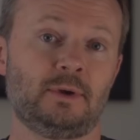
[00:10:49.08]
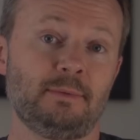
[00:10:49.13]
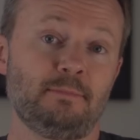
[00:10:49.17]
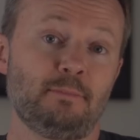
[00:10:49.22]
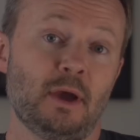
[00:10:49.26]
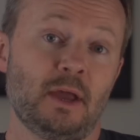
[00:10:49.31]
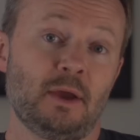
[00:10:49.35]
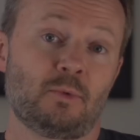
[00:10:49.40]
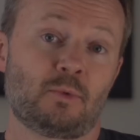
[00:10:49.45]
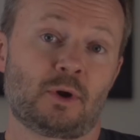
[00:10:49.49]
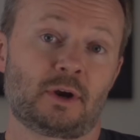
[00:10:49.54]
it
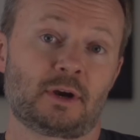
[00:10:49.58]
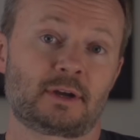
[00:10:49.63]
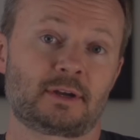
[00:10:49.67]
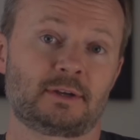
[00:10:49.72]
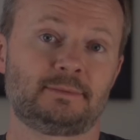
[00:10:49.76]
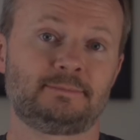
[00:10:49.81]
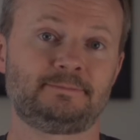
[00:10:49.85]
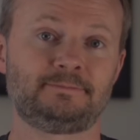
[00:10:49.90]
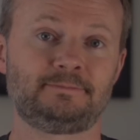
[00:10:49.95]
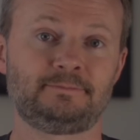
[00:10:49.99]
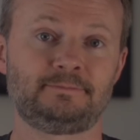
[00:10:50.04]
might work.
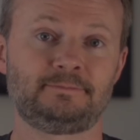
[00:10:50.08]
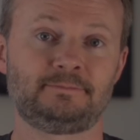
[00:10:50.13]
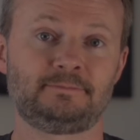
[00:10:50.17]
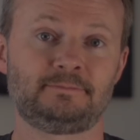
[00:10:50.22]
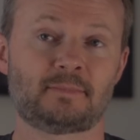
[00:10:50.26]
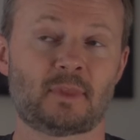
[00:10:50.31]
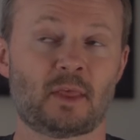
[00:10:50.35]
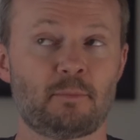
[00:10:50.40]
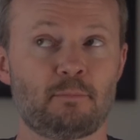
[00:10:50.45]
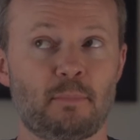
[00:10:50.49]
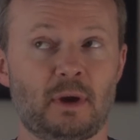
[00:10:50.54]

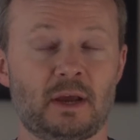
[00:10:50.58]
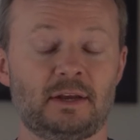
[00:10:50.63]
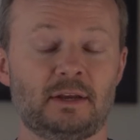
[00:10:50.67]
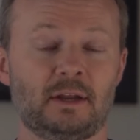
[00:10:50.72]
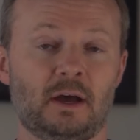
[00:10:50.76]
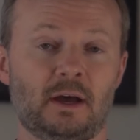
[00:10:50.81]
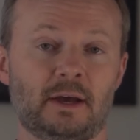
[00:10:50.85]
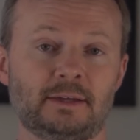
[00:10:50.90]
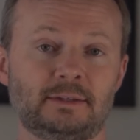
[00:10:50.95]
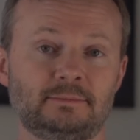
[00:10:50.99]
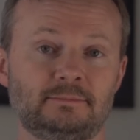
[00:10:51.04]
Might
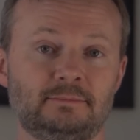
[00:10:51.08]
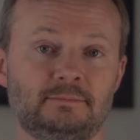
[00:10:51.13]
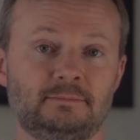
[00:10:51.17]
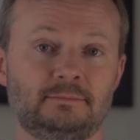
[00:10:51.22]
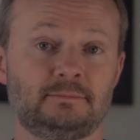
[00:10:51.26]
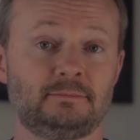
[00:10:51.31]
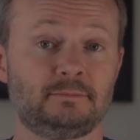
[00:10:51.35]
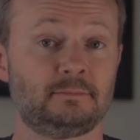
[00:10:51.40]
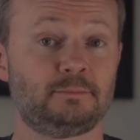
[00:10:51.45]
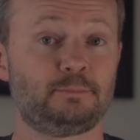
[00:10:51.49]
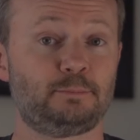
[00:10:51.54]
not,
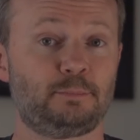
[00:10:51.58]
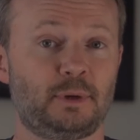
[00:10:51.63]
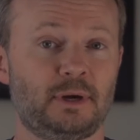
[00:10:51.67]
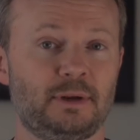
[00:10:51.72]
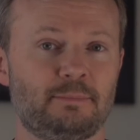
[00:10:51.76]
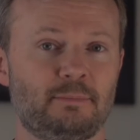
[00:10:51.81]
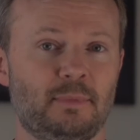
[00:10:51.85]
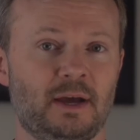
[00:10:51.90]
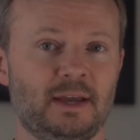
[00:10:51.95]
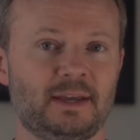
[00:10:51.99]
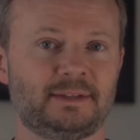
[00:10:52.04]
but it
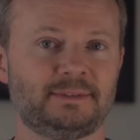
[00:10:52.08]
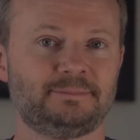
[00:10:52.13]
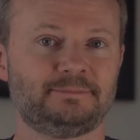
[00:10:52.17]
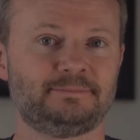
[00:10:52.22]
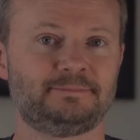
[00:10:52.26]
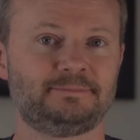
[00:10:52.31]
might.